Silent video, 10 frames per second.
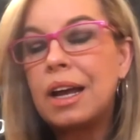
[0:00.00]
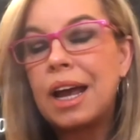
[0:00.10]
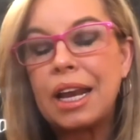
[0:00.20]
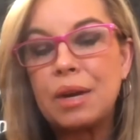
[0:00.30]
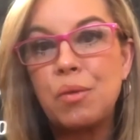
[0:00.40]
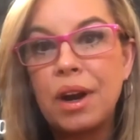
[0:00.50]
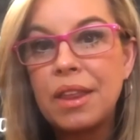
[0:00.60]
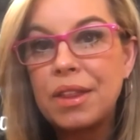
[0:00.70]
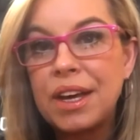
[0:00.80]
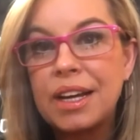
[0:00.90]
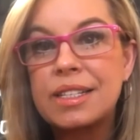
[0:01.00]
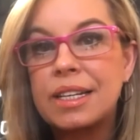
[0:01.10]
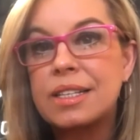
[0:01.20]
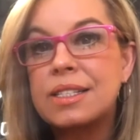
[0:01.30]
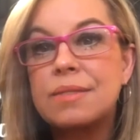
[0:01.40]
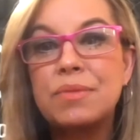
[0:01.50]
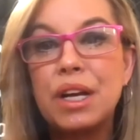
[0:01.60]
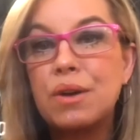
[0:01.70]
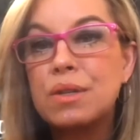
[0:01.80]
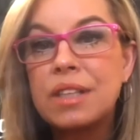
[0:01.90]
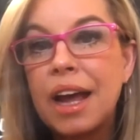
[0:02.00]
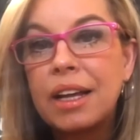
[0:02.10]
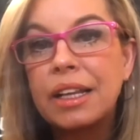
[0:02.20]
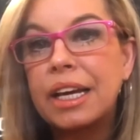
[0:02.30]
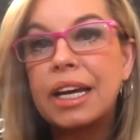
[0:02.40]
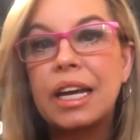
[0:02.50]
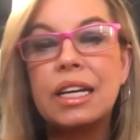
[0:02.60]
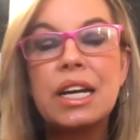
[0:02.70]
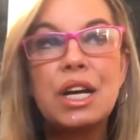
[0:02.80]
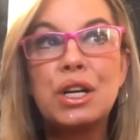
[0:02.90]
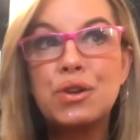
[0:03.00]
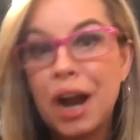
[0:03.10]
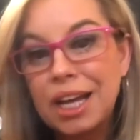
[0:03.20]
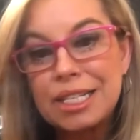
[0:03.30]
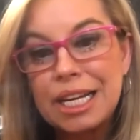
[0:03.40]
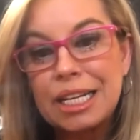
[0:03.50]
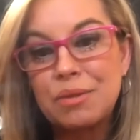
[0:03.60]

And one of the things is, you know, cycling and transit,